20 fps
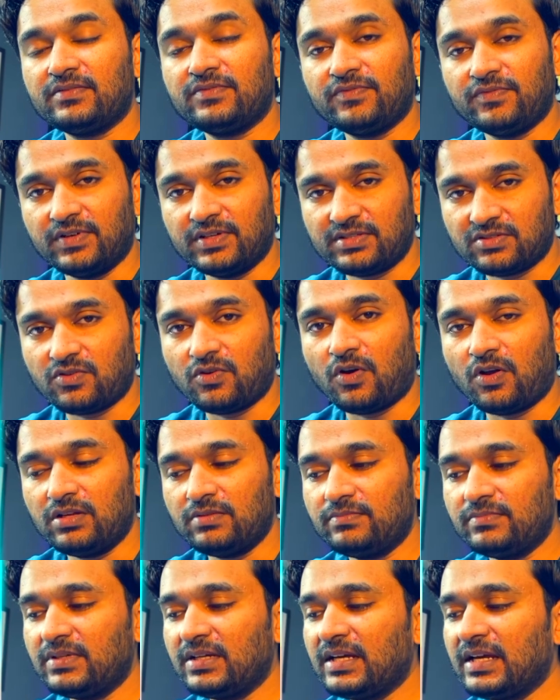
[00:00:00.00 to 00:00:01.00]
first
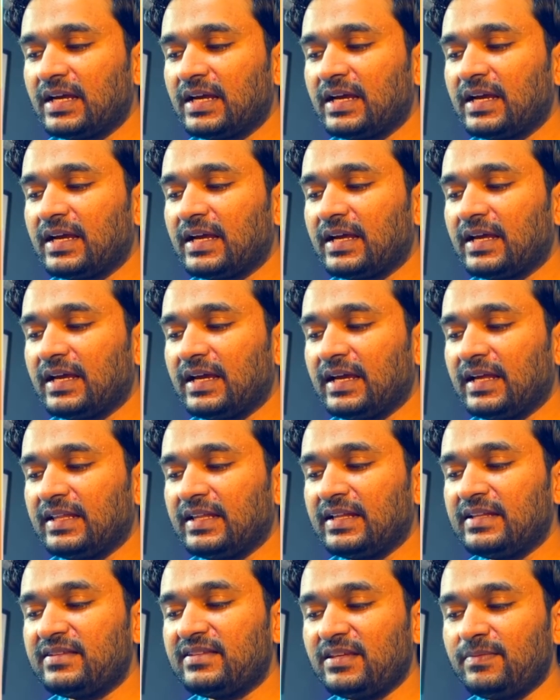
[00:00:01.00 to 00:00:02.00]
column, and
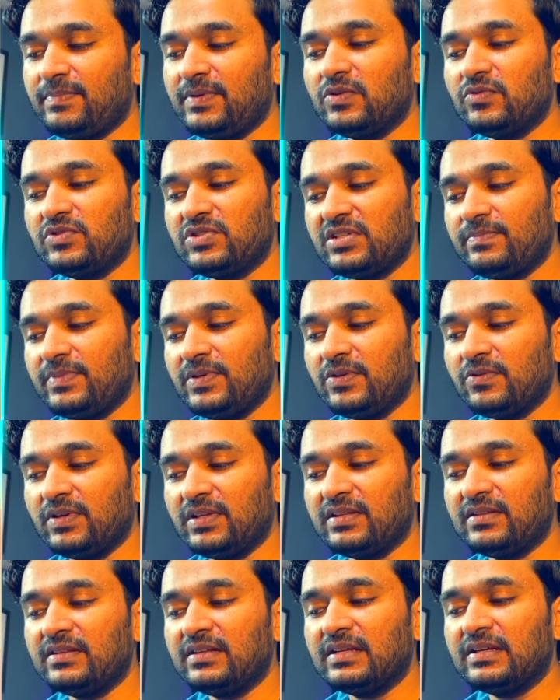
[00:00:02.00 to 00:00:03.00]
then CPU, GPU
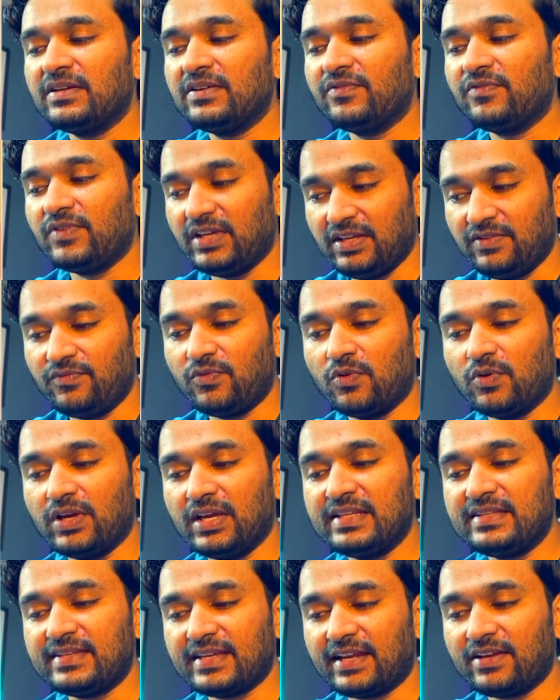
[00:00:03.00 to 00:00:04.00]
in info
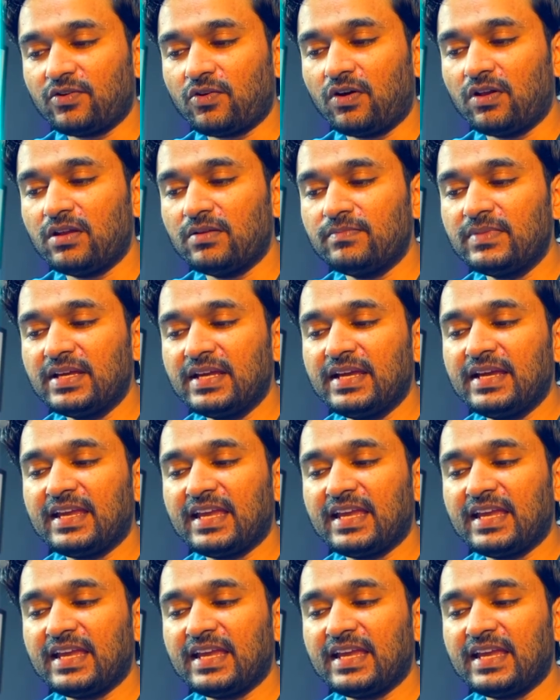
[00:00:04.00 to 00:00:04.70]
in second column,